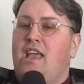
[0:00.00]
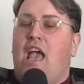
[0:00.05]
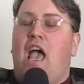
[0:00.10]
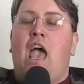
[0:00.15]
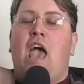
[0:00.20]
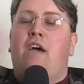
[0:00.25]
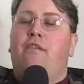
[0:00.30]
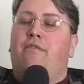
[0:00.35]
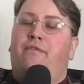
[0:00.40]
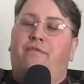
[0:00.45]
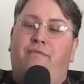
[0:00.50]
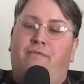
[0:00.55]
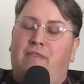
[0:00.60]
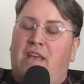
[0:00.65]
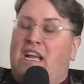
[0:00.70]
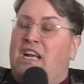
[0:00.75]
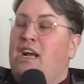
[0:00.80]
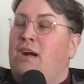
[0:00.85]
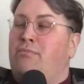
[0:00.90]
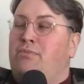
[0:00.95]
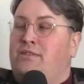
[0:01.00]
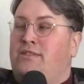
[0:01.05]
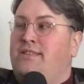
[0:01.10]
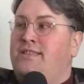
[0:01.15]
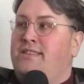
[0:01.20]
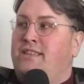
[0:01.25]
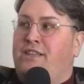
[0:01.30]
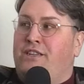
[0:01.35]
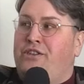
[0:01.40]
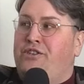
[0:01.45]
I have a couple of
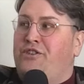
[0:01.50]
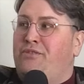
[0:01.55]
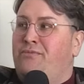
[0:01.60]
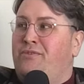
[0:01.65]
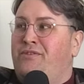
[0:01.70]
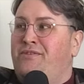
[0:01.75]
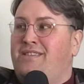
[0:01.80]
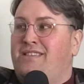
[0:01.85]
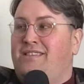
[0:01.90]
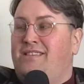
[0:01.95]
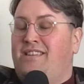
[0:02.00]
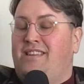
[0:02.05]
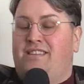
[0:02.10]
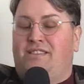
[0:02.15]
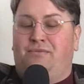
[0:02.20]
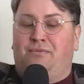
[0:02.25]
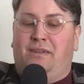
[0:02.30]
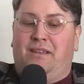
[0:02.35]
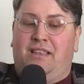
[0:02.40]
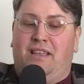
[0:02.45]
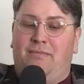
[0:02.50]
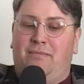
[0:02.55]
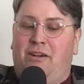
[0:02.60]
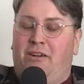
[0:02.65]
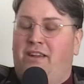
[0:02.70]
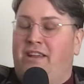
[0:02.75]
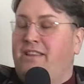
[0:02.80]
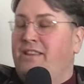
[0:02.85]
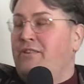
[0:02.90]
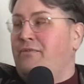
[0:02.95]
signature moves, and that's really
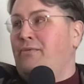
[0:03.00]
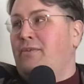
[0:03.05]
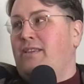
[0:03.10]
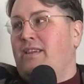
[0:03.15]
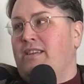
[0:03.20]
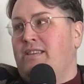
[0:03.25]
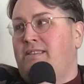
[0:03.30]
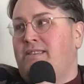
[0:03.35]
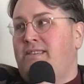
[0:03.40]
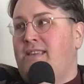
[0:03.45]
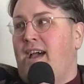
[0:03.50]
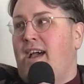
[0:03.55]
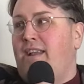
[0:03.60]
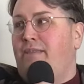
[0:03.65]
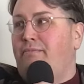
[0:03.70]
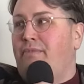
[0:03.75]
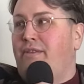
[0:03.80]
about it. And they're really sad and